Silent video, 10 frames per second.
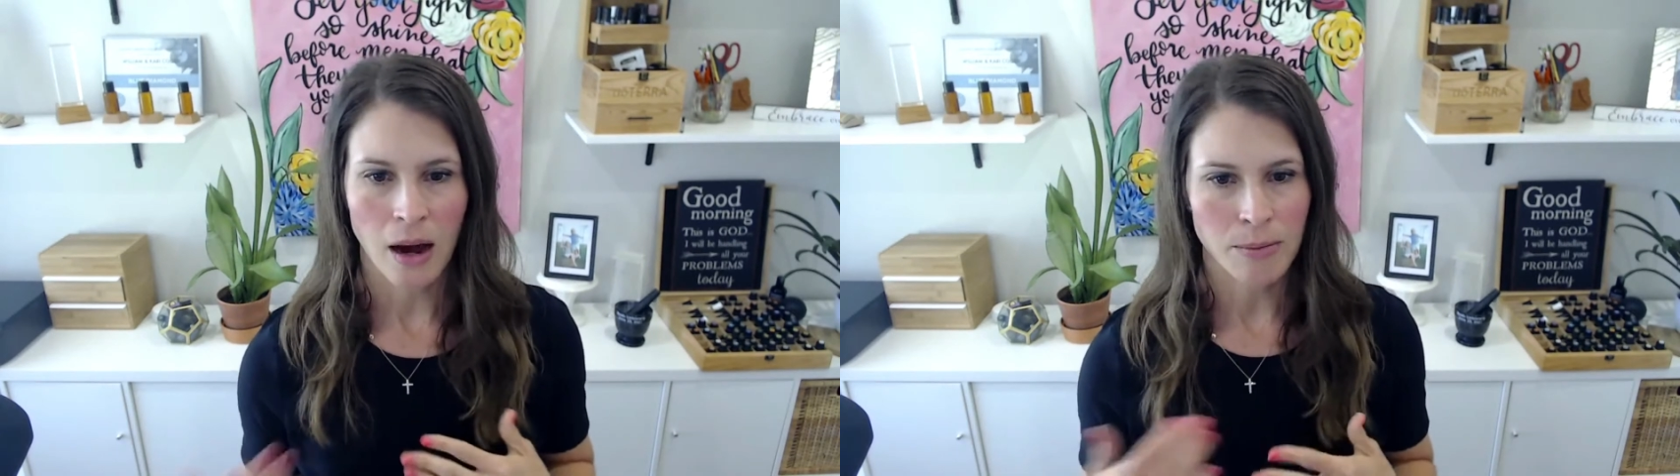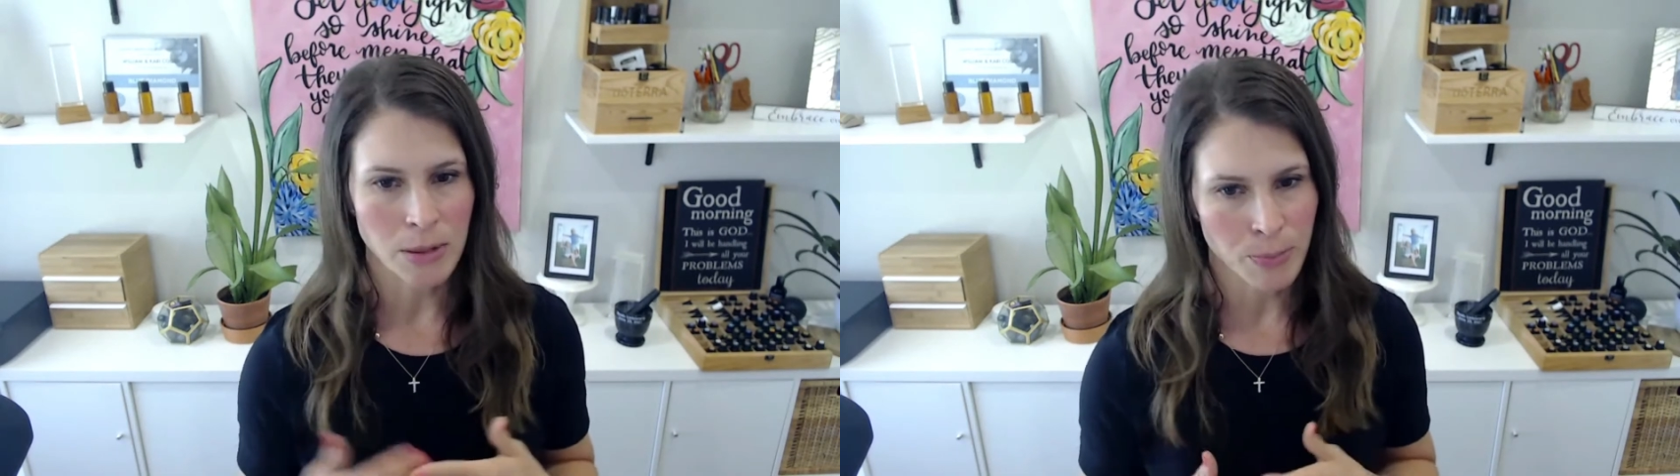
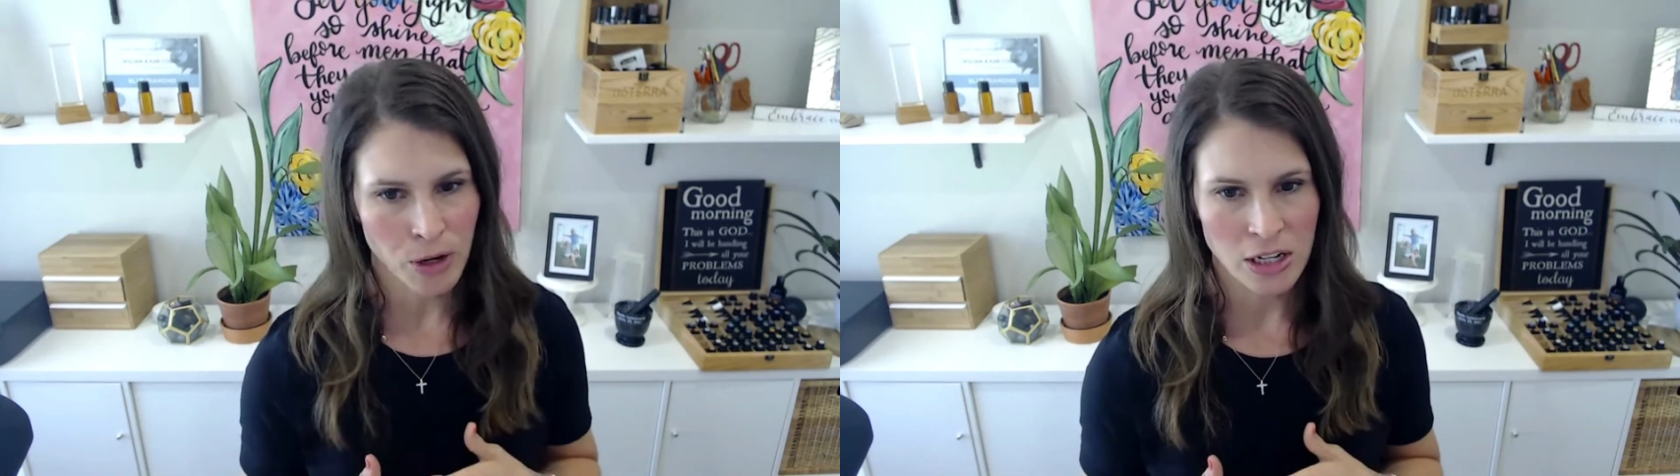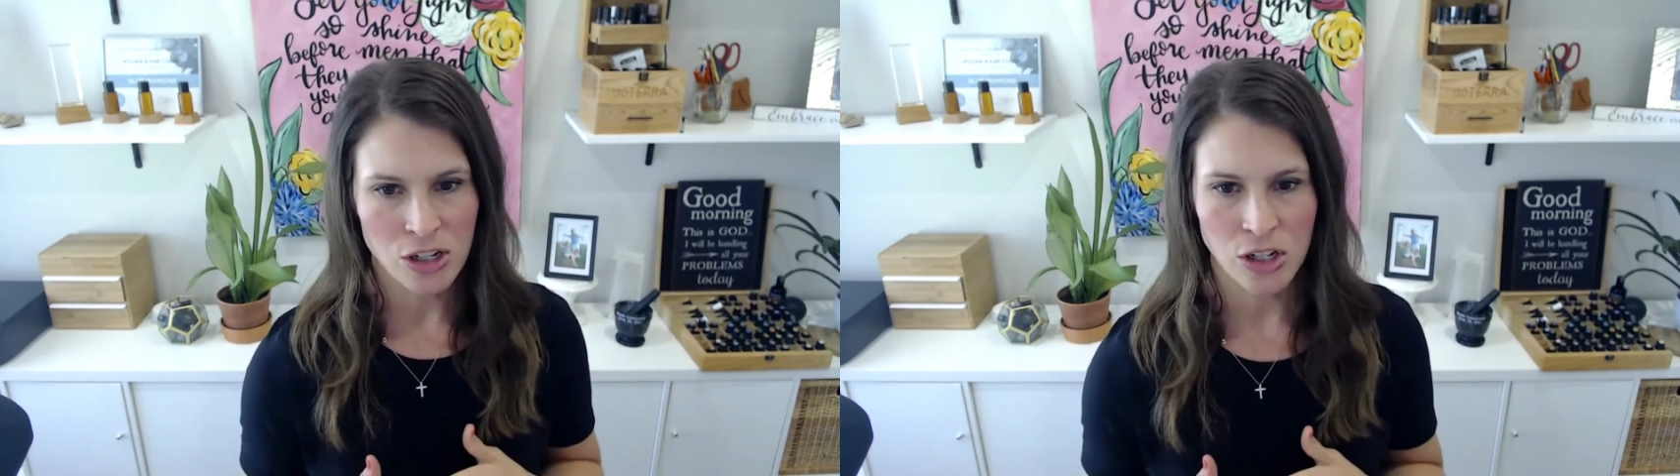
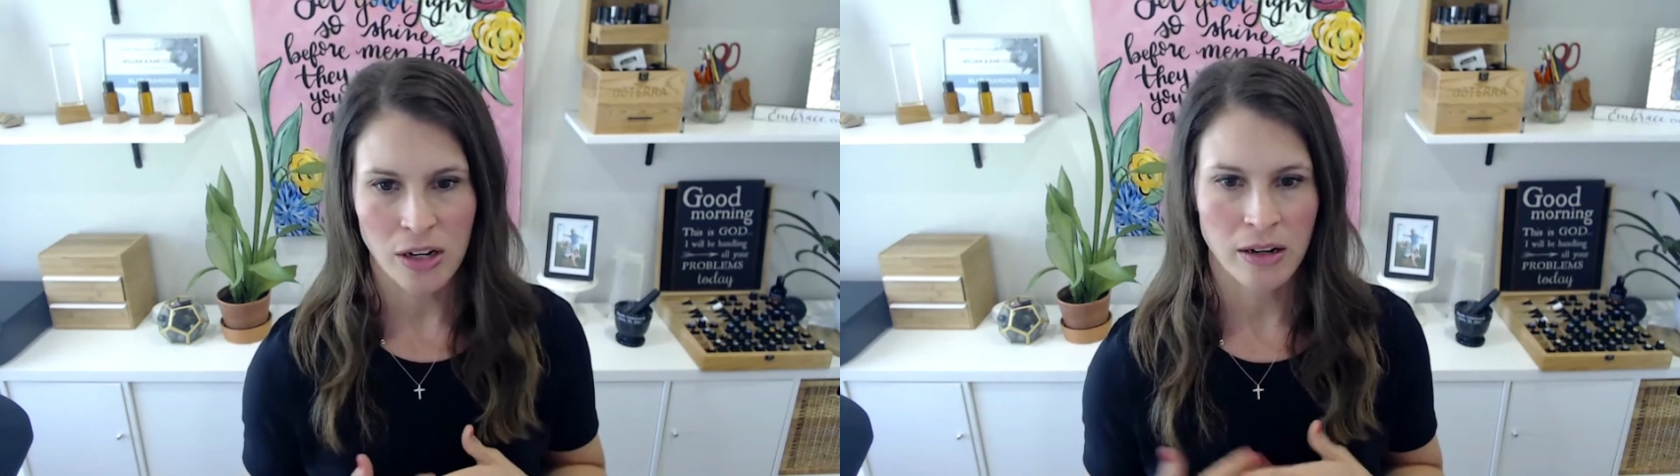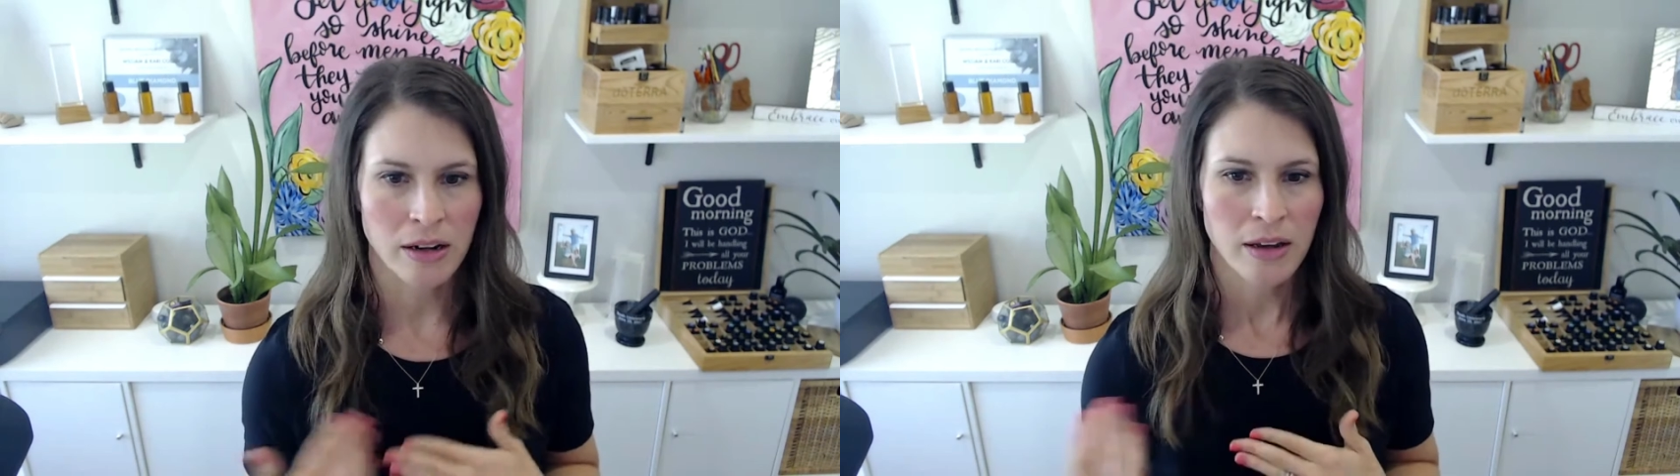
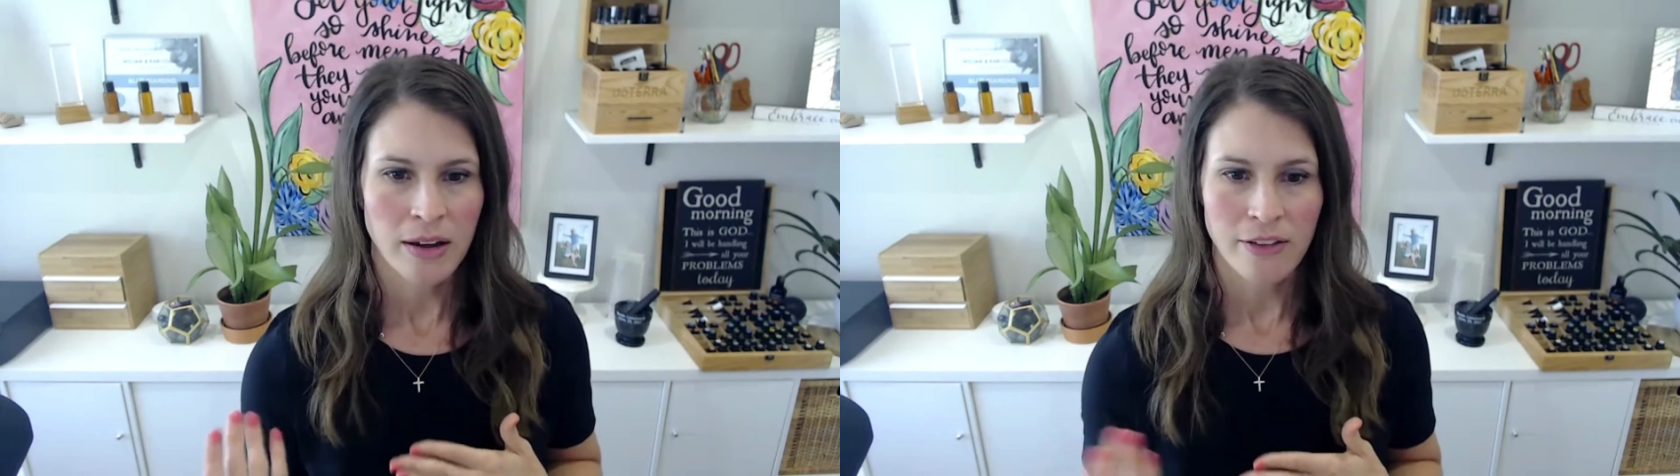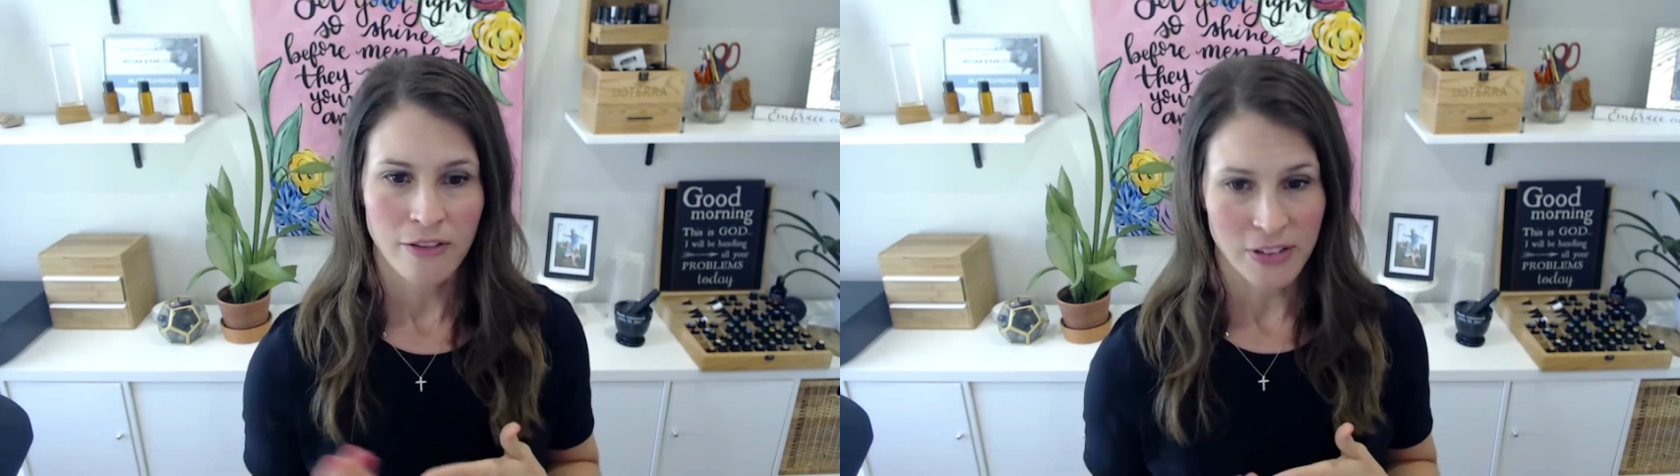depression,
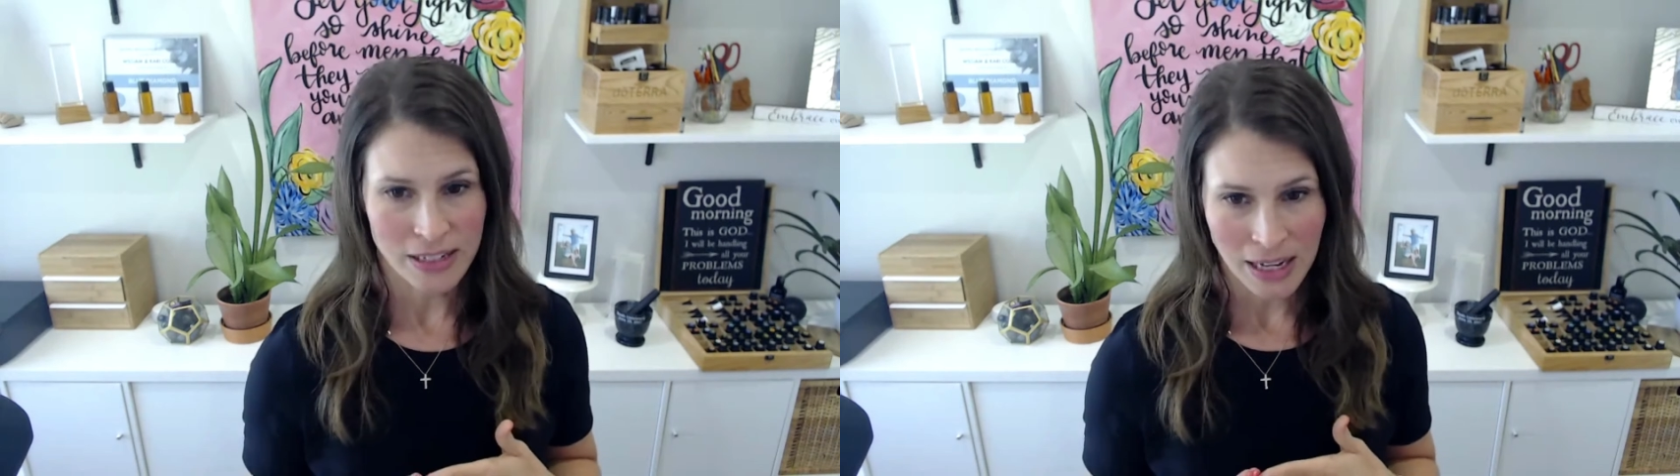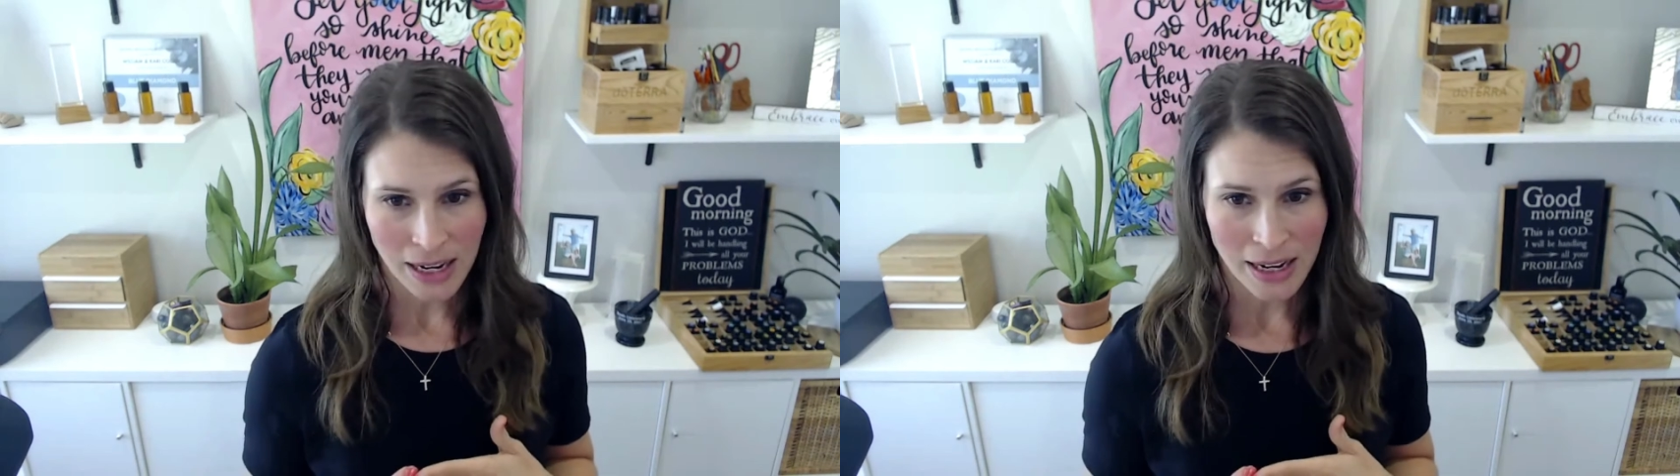
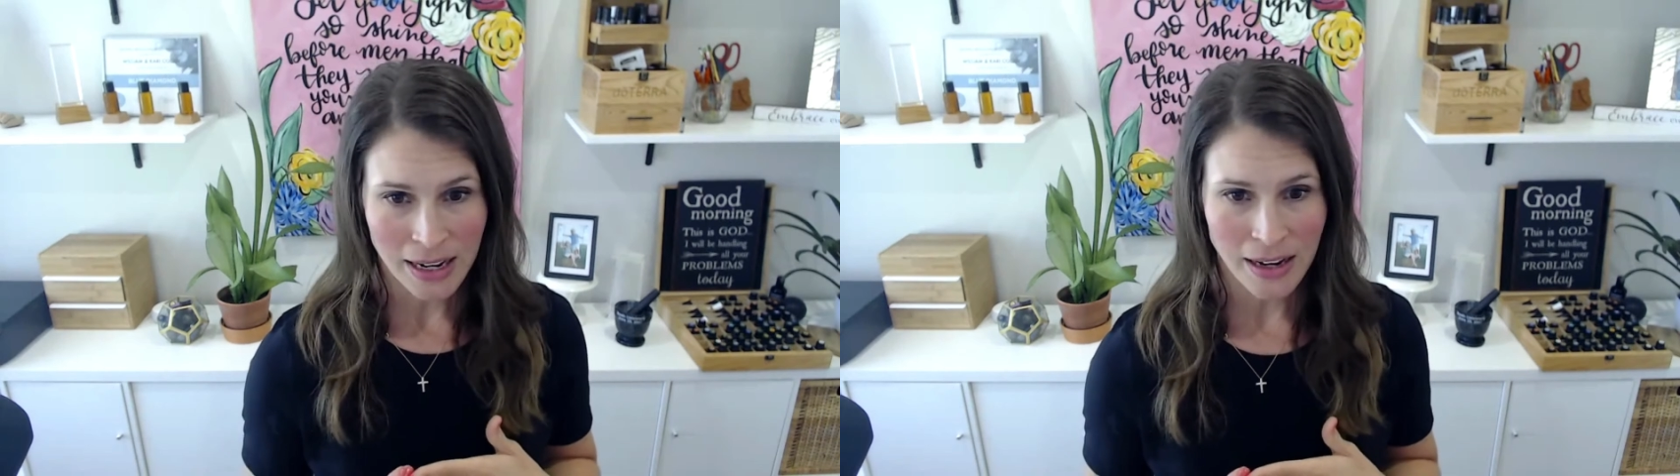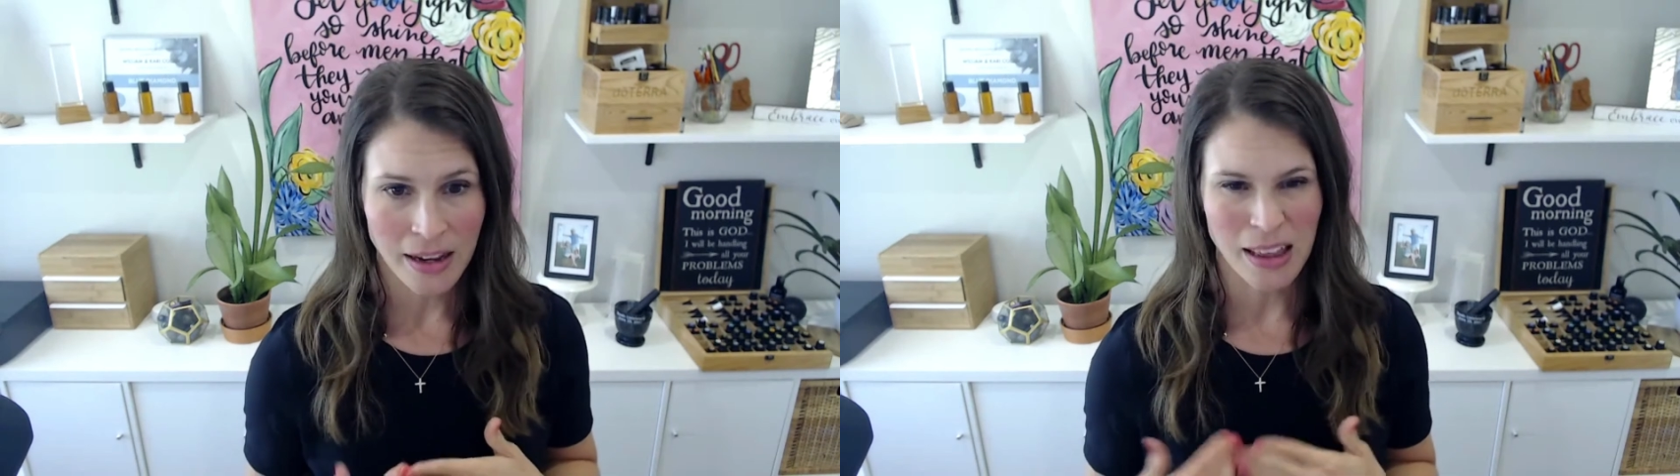fatigue,